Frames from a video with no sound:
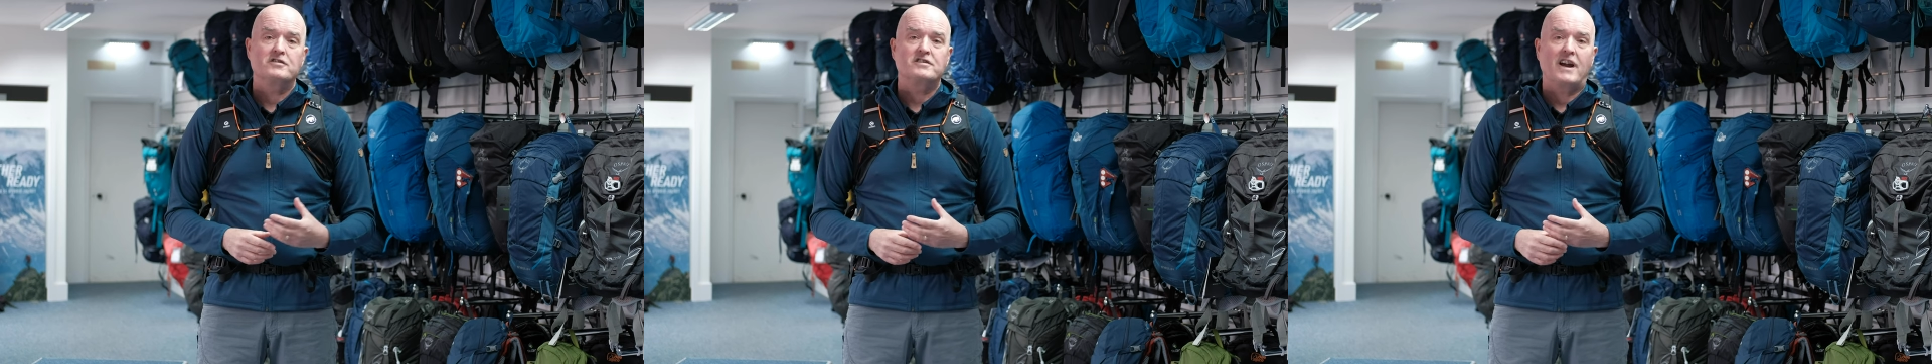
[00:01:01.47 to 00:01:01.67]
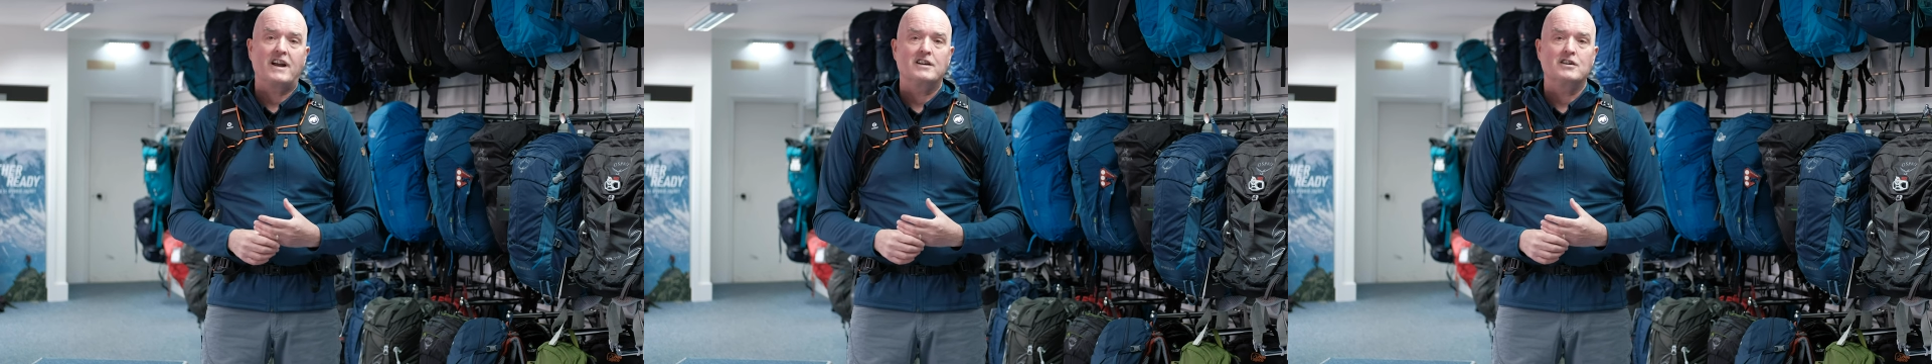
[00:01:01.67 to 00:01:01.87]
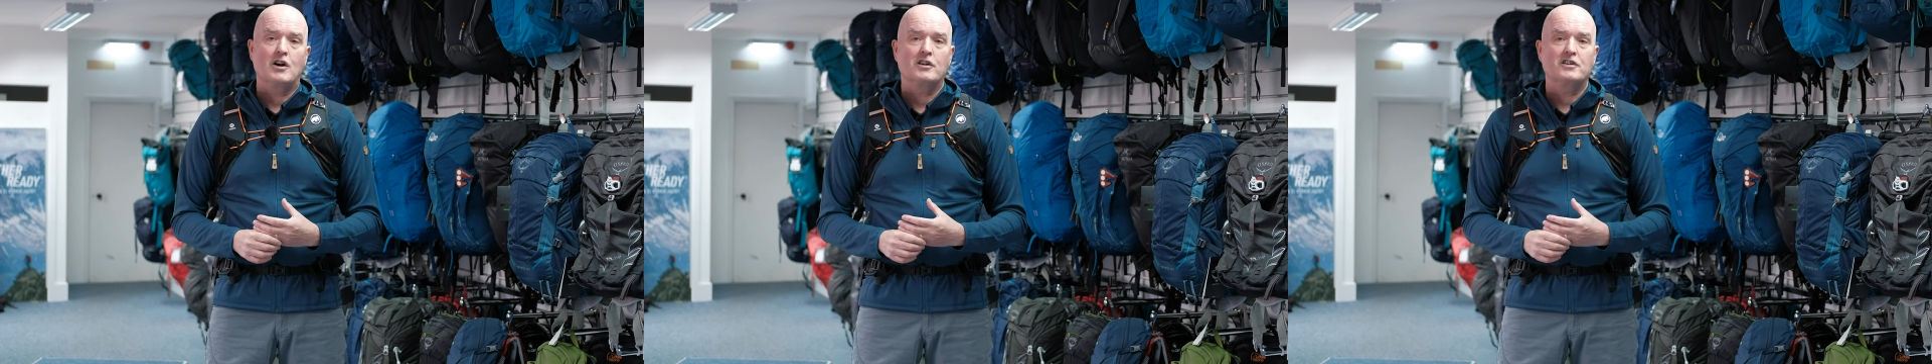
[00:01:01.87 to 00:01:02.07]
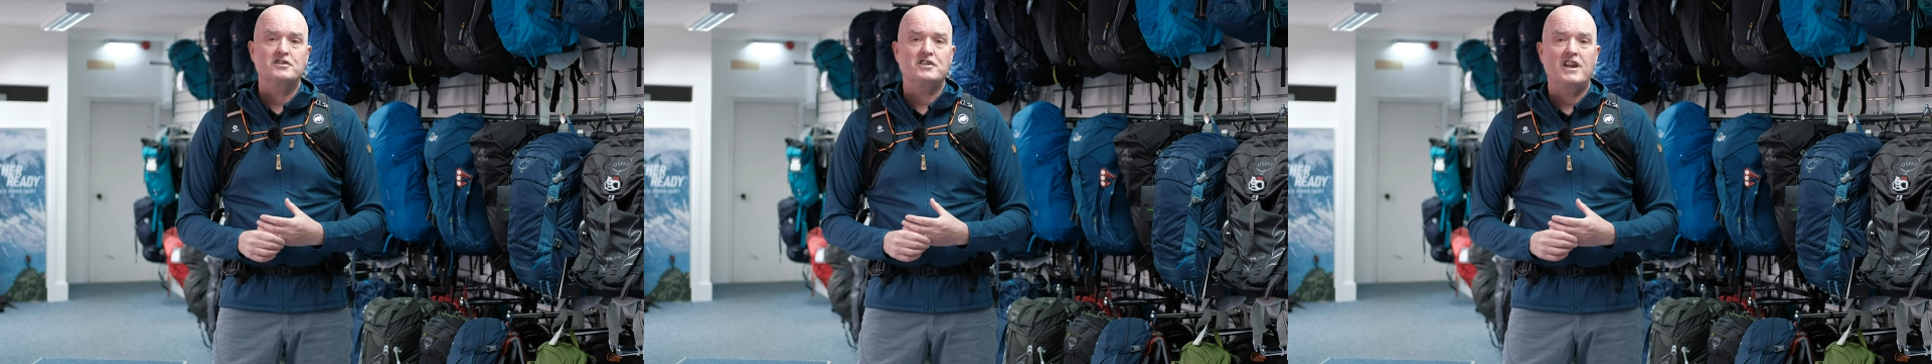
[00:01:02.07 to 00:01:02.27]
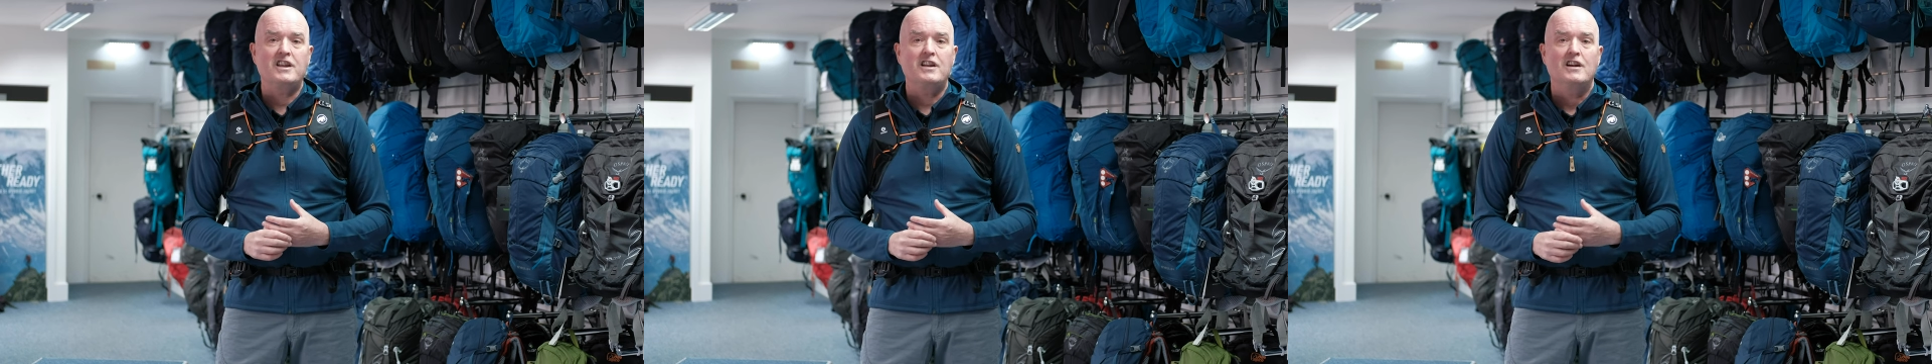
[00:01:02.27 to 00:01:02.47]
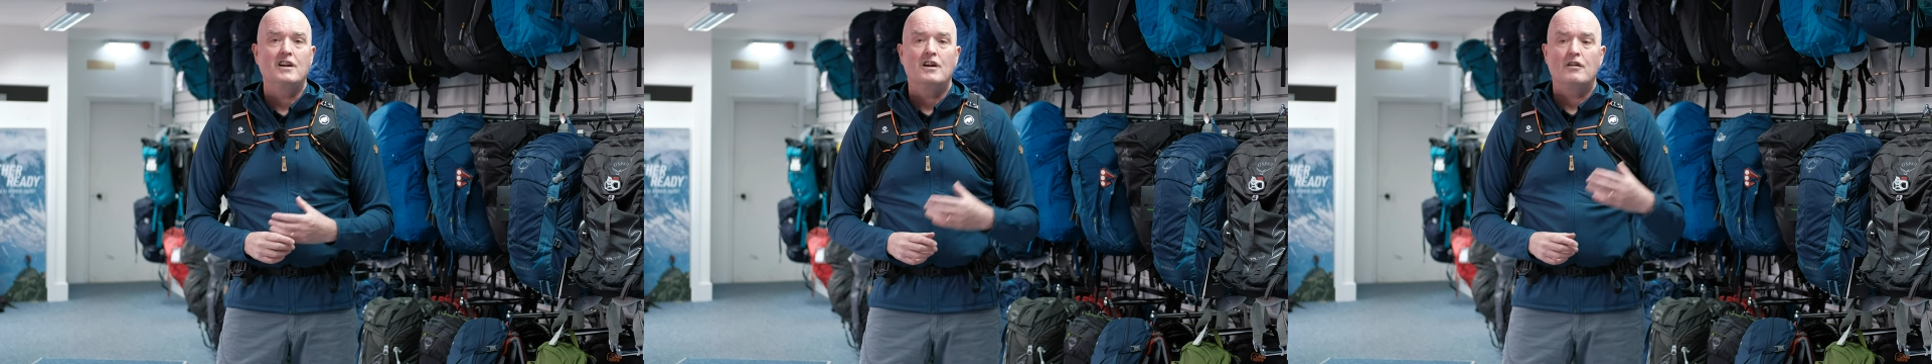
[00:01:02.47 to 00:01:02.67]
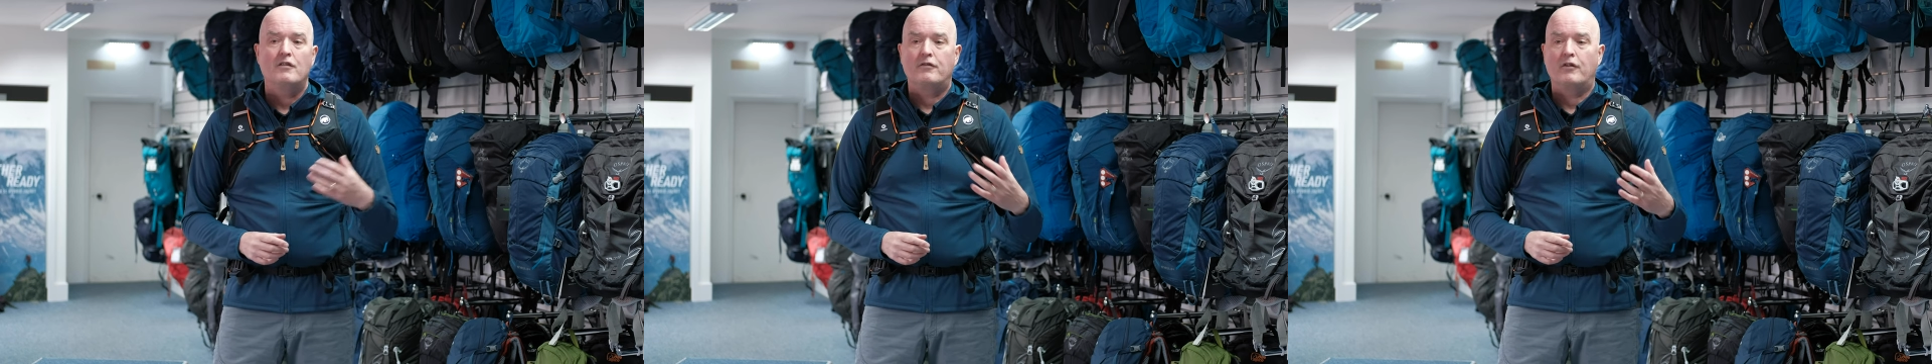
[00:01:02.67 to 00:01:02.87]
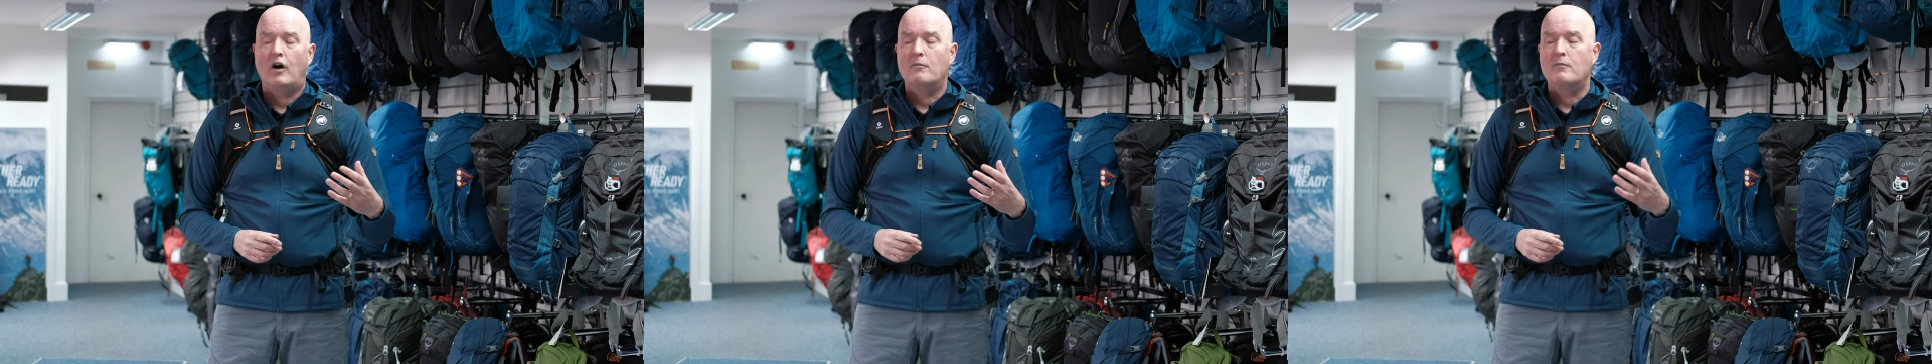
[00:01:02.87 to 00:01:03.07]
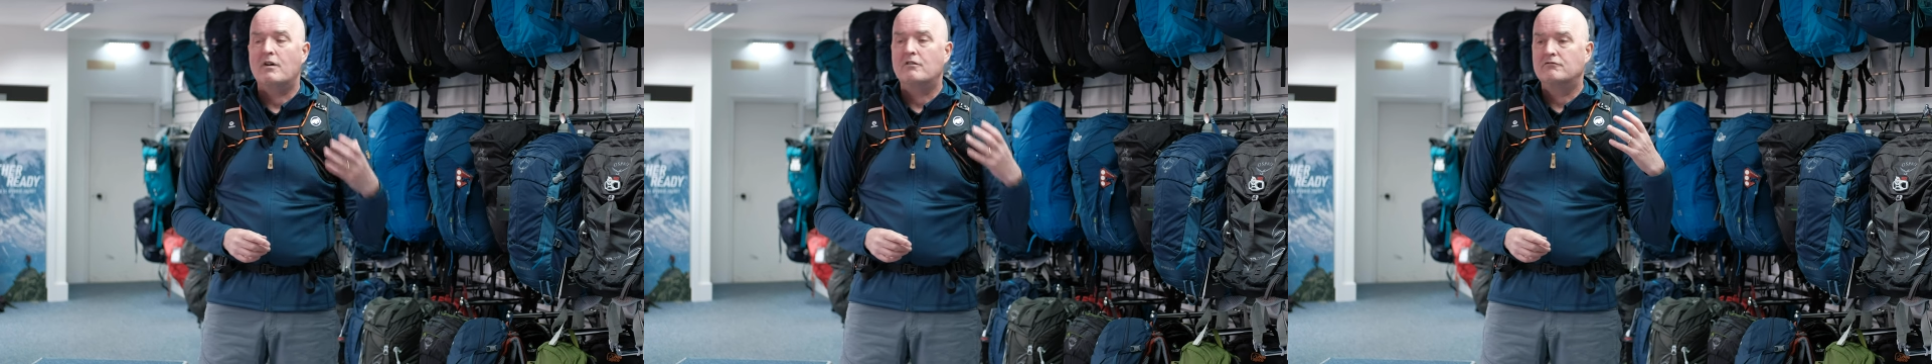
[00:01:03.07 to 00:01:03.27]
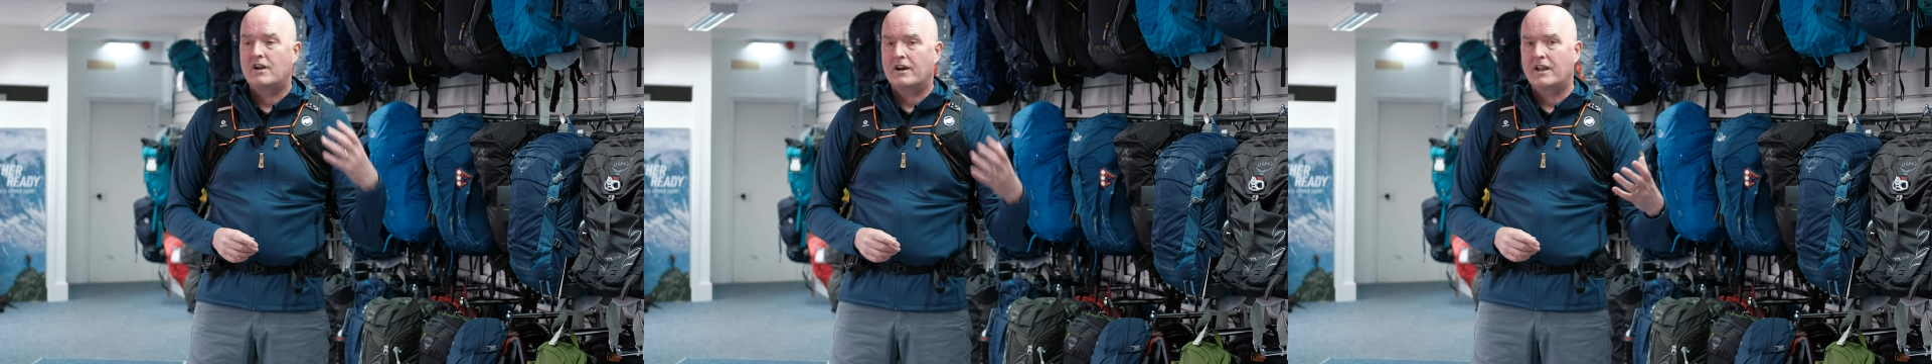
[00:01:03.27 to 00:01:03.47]
technology from
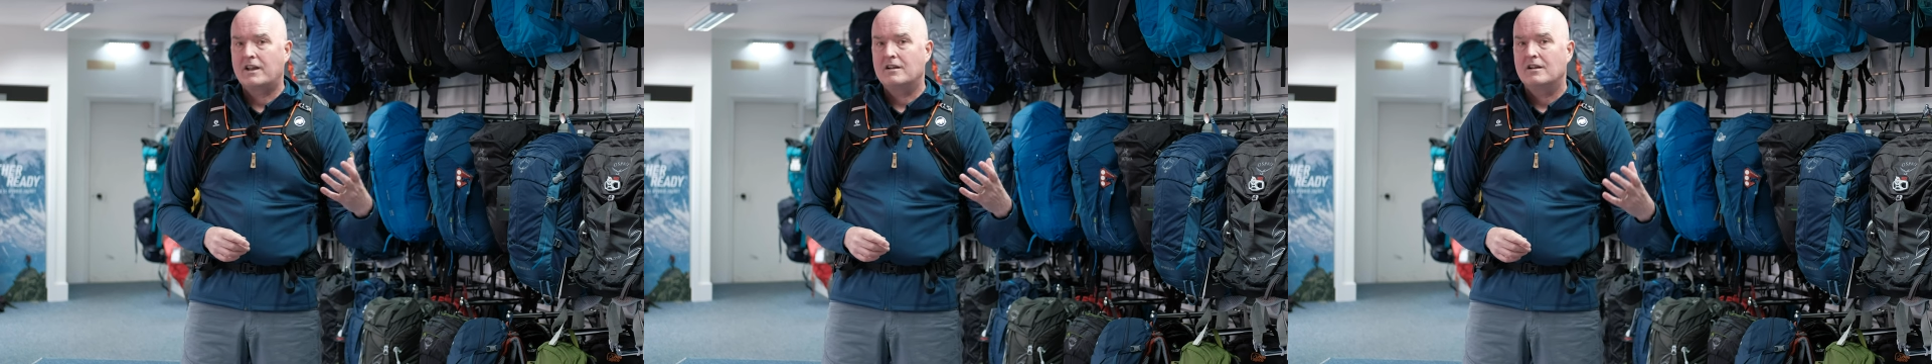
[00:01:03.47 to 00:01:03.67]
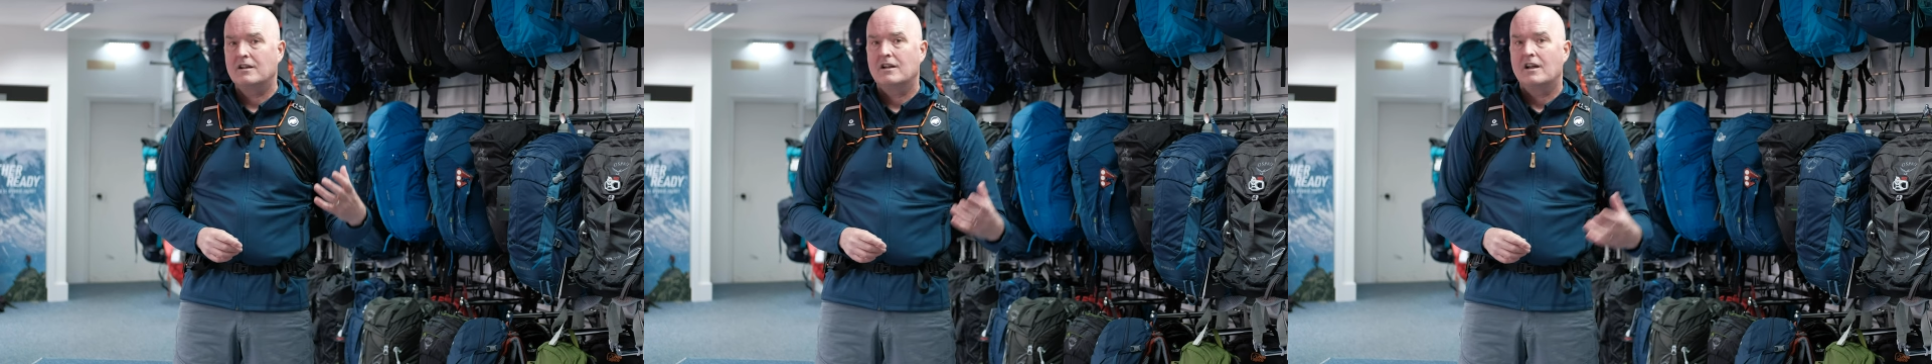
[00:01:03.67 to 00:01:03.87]
running